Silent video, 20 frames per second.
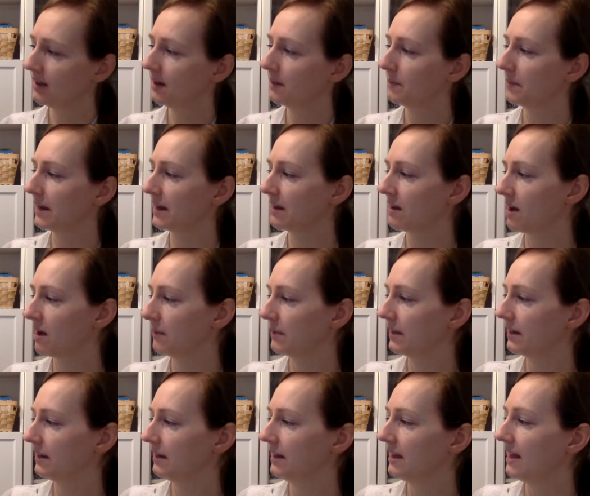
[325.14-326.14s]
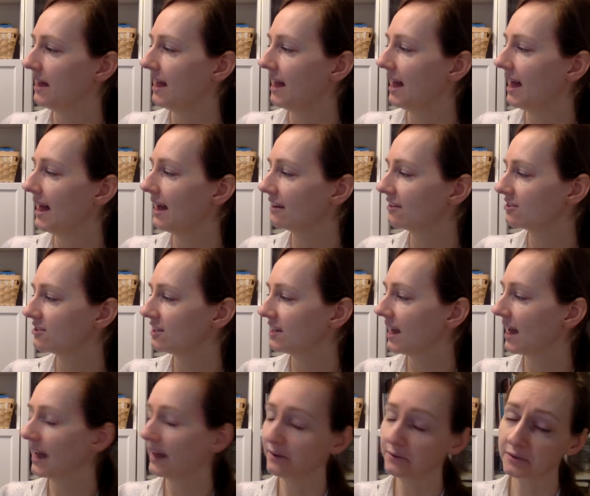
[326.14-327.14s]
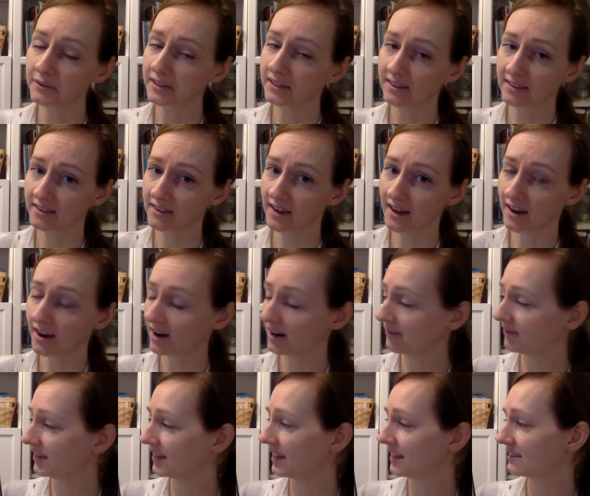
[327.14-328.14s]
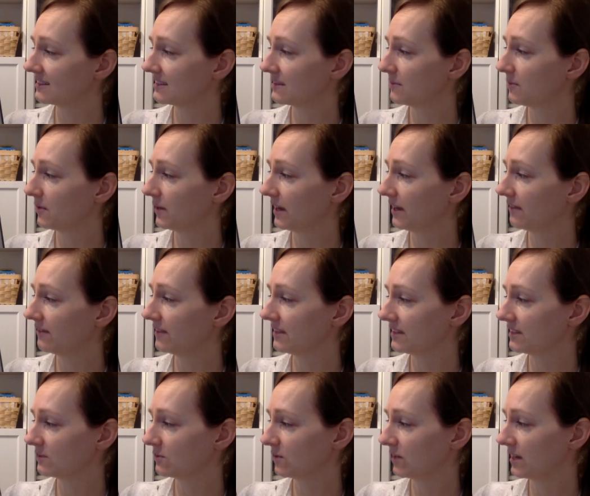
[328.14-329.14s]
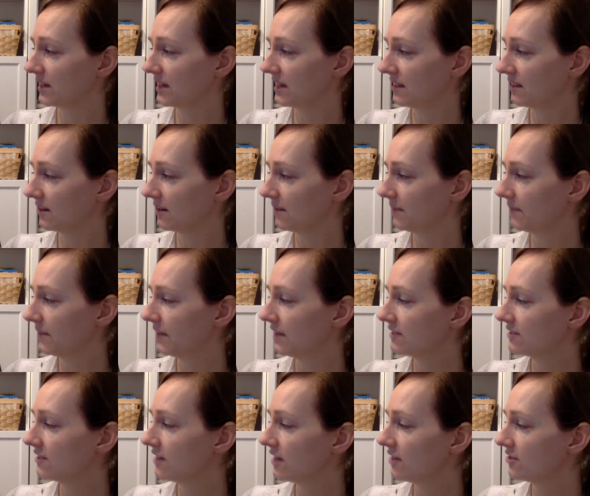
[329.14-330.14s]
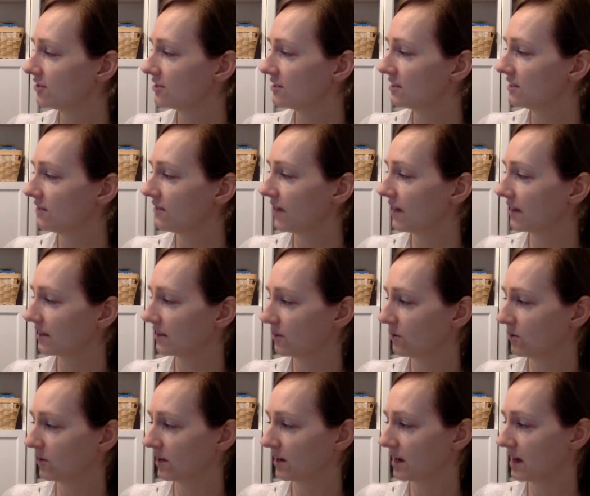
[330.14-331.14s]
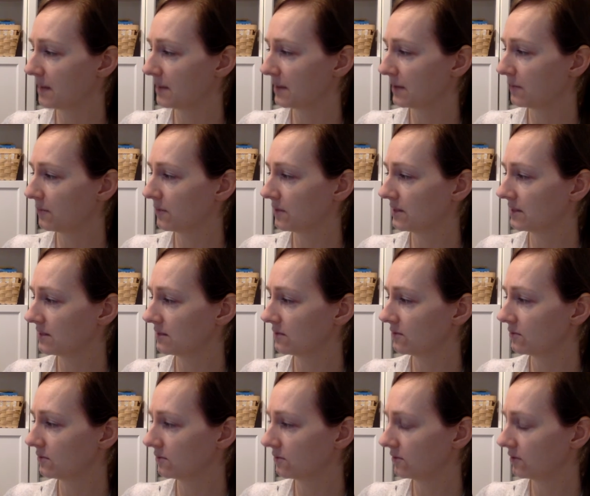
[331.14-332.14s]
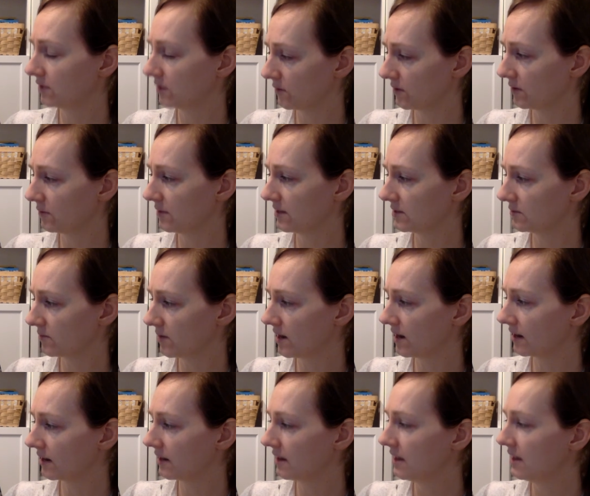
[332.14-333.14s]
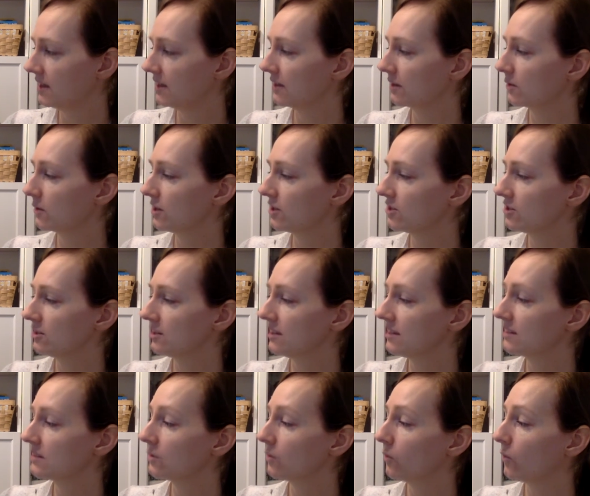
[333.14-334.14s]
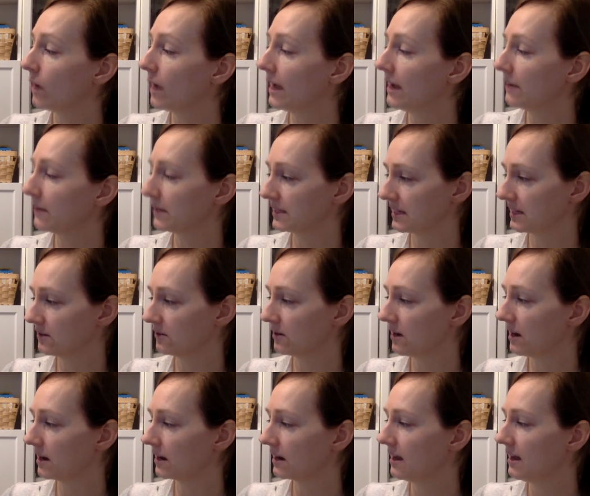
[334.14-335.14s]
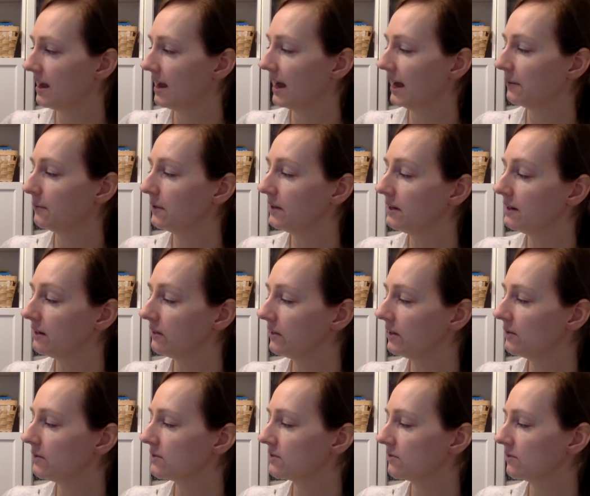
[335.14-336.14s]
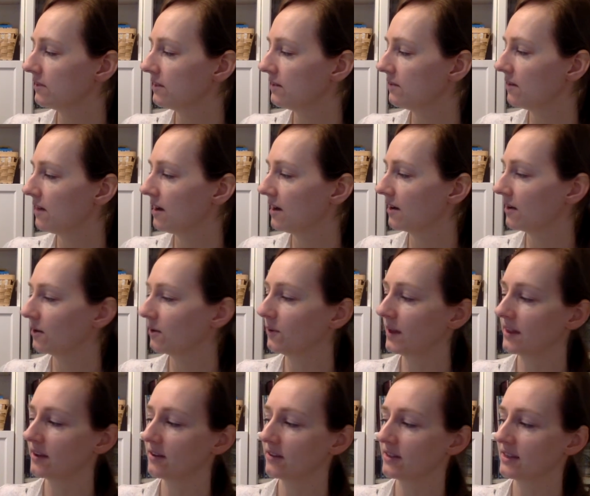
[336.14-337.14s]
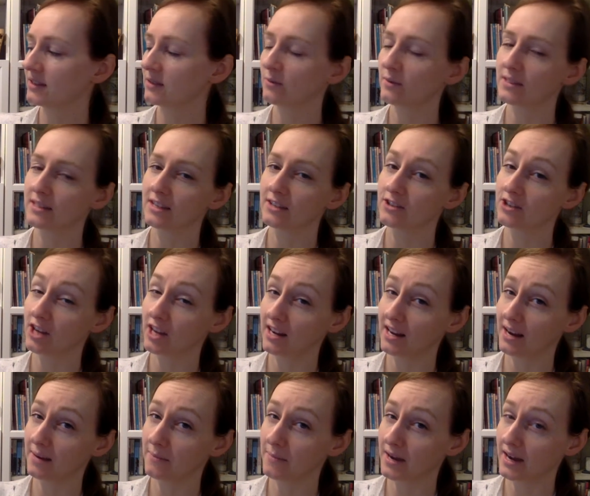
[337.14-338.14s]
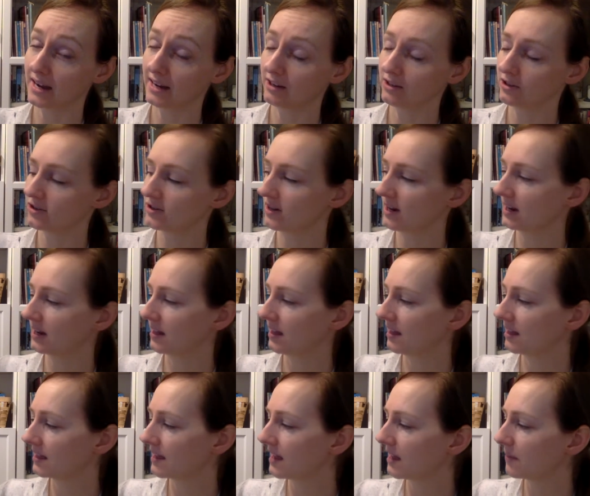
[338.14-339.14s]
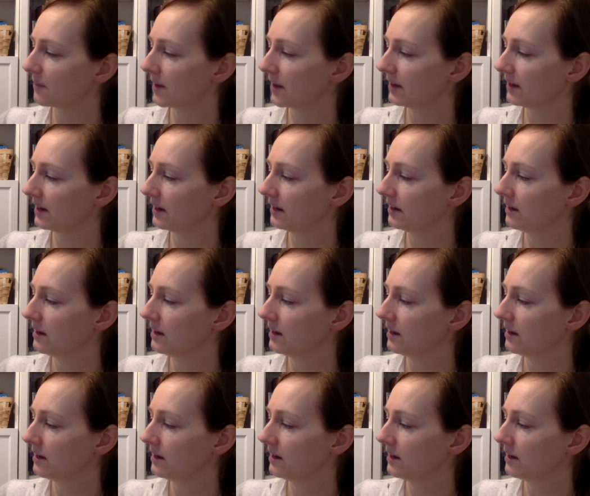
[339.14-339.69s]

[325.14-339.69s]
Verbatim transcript: My comment. Actually, I don't think that Harvey gets the point of this story either. It's not just the fact that origami was Yoda was wrong. The question is, why was he wrong? I wonder if he was really wrong or whether this was a Jedi mind trick. Think about it.